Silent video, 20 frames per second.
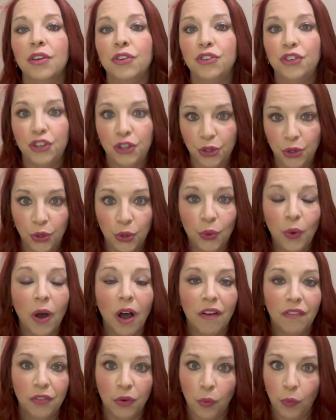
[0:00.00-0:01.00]
two
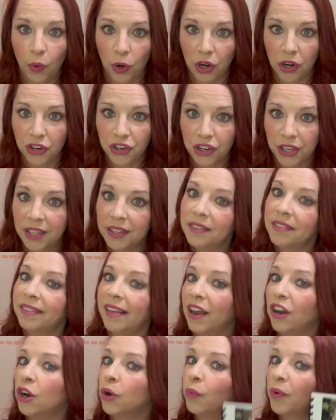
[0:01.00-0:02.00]
of the worksheets
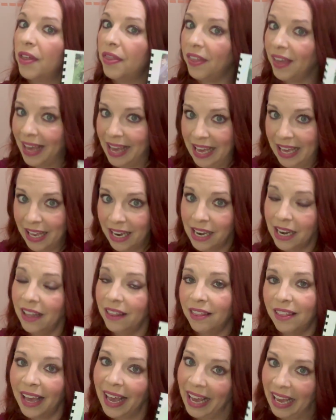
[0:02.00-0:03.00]
that are within
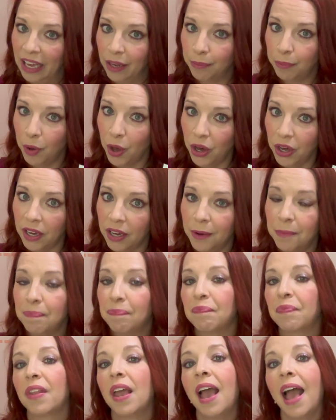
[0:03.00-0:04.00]
the handbook
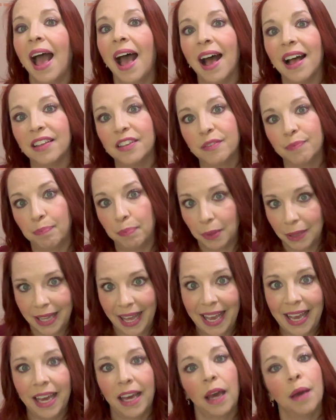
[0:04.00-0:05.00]
as
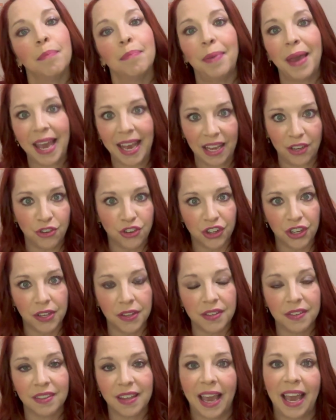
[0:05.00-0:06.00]
blank
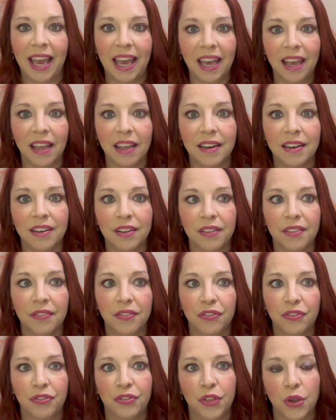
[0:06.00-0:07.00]
pages. And
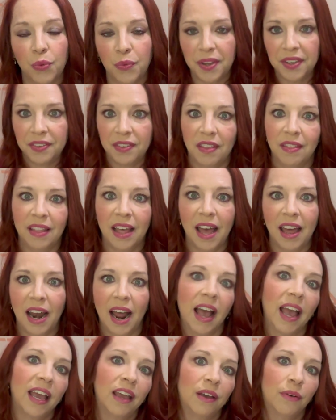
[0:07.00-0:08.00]
the reason that
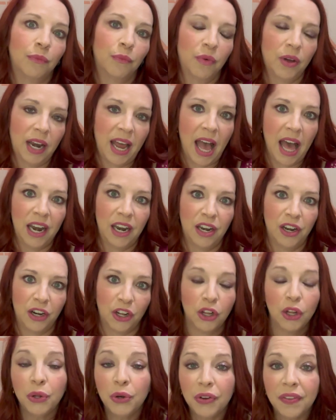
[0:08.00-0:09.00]
I went ahead and
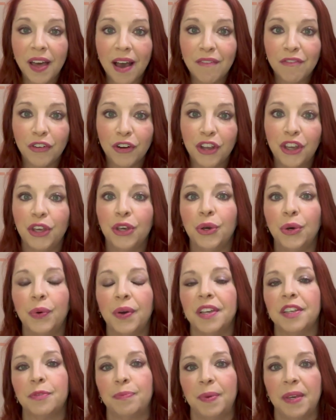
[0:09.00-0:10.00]
included that for you
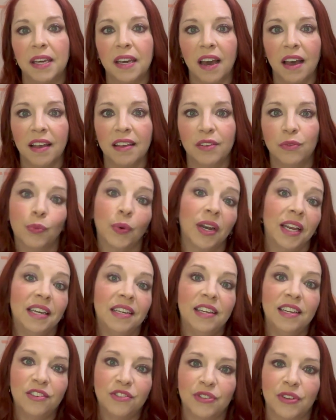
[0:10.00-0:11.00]
is because when I
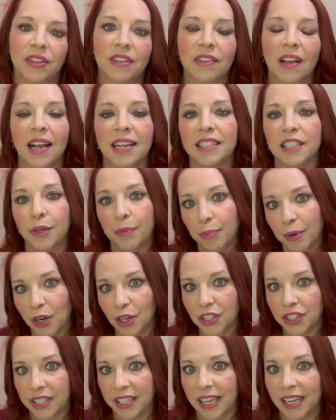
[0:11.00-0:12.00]
teach this class in
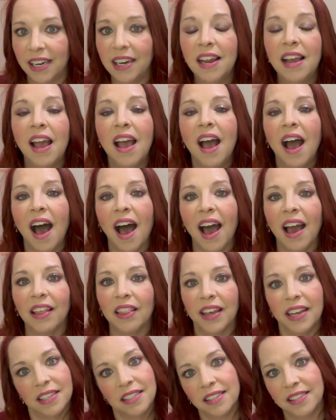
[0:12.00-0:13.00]
person, I
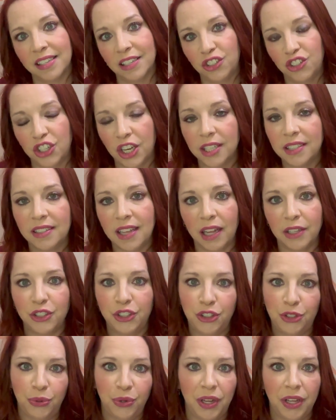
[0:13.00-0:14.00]
like to suggest that
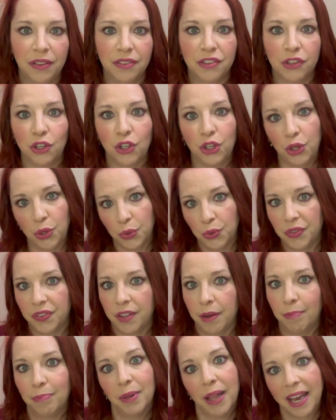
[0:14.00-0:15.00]
students use the
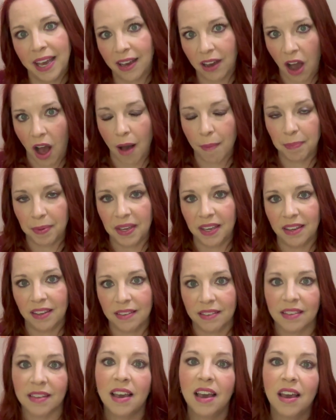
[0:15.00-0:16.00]
blank
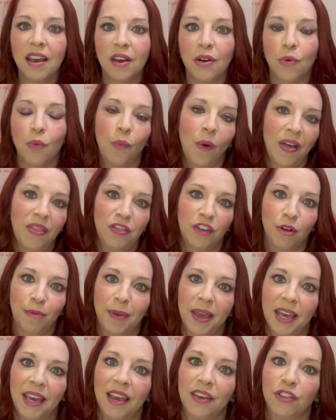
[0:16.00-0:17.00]
copies when they're
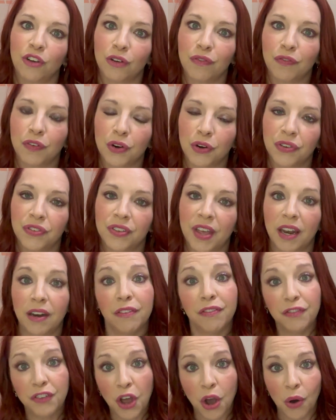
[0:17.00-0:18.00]
making their first set of
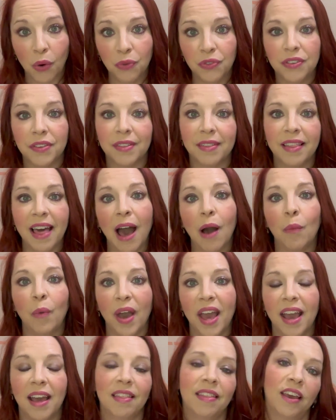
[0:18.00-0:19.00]
notes. That
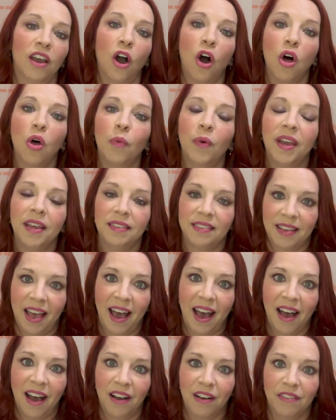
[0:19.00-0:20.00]
way they always
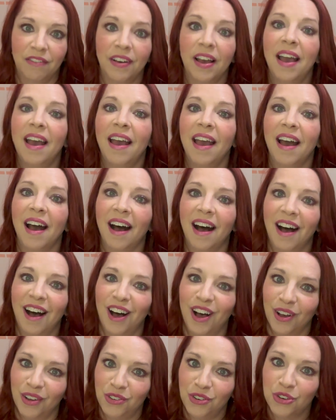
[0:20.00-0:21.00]
have
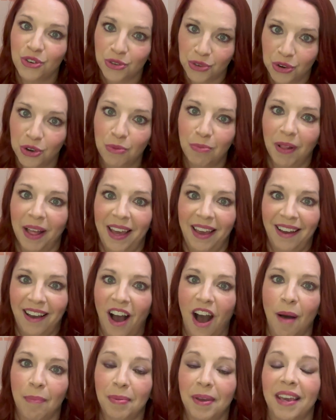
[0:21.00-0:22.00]
a true blank
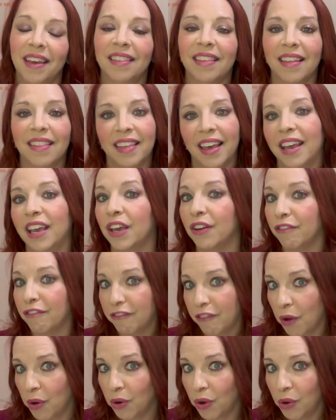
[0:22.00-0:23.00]
copy that they can
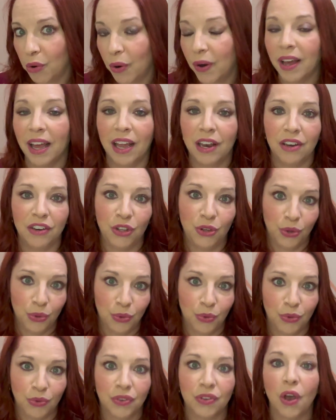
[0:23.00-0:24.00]
photo and
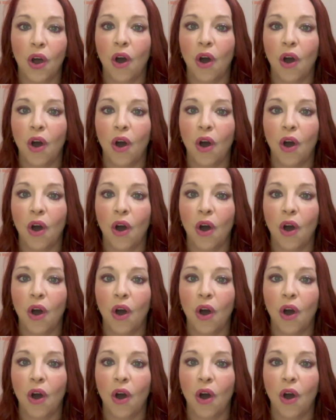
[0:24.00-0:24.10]
use